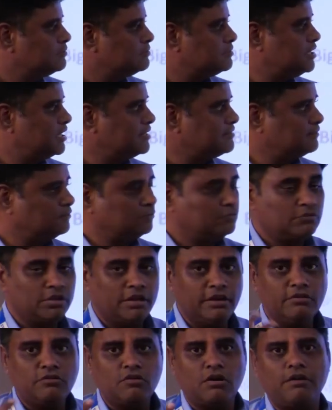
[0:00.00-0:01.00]
Just
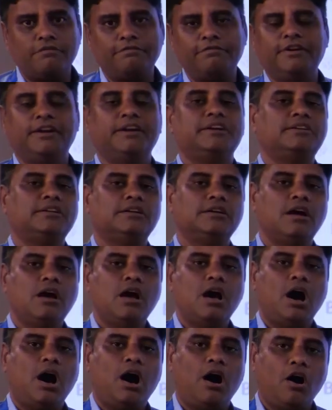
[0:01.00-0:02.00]
think of it,
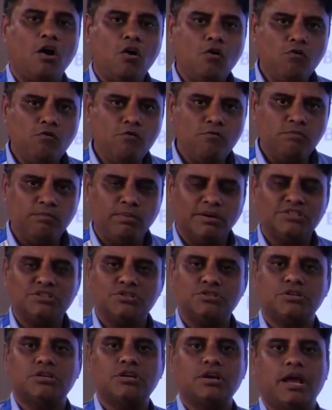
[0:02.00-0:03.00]
how
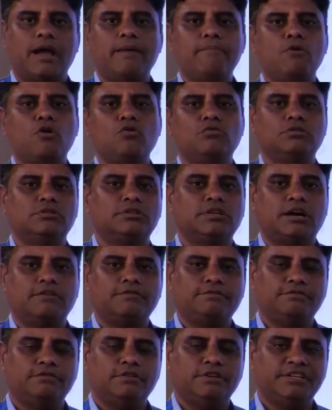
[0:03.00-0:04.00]
much amount
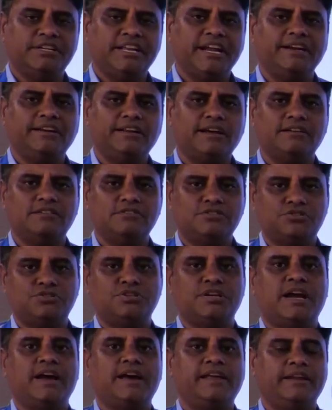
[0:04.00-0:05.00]
of data is
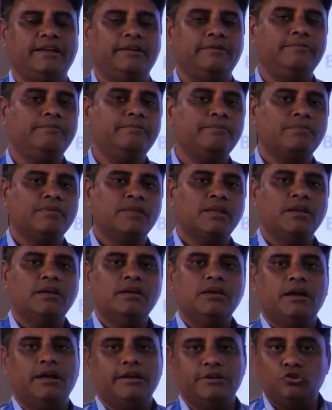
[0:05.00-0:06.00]
sharing,
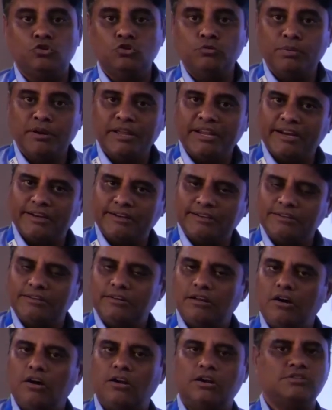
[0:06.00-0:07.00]
duplicate
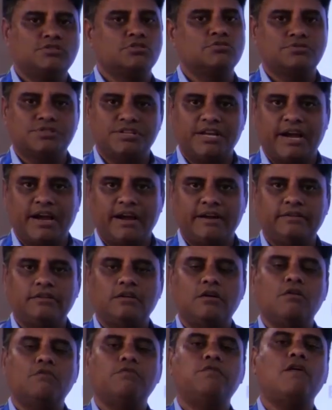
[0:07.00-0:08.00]
also shared,
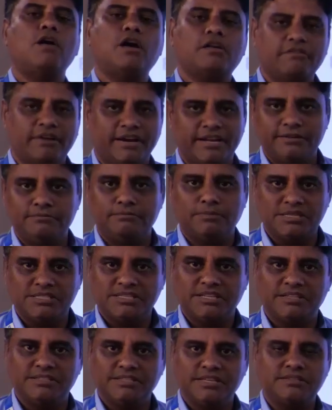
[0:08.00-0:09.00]
forwarded
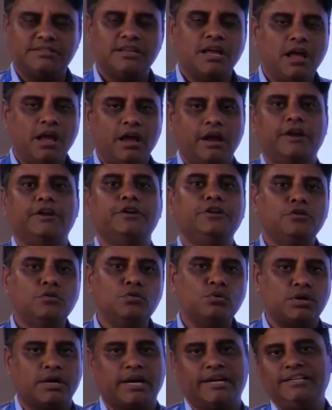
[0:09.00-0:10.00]
messages,
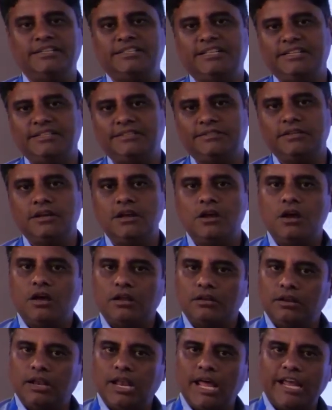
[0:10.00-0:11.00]
new content,
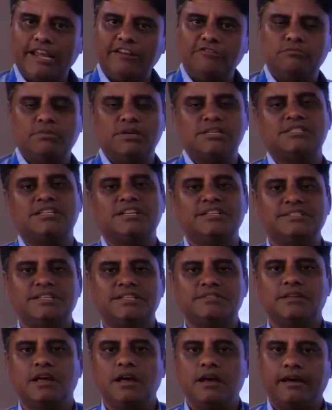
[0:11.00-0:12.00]
live
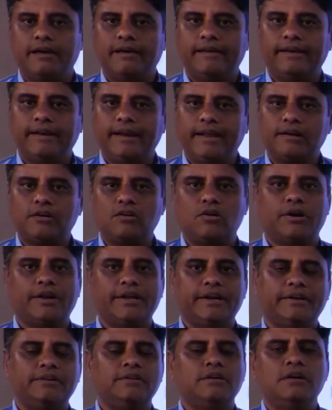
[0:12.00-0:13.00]
messages,
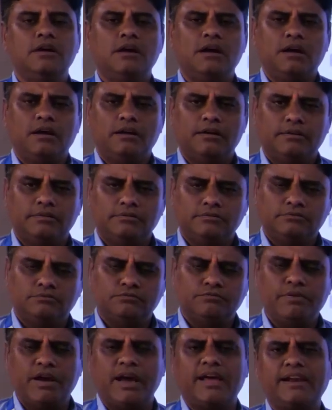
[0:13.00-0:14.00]
recorded, and
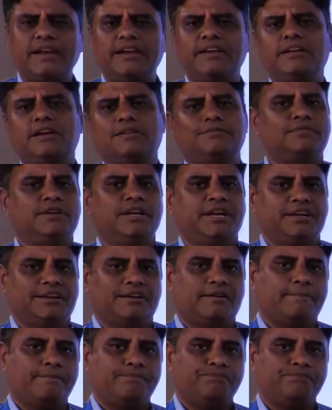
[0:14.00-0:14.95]
variety of data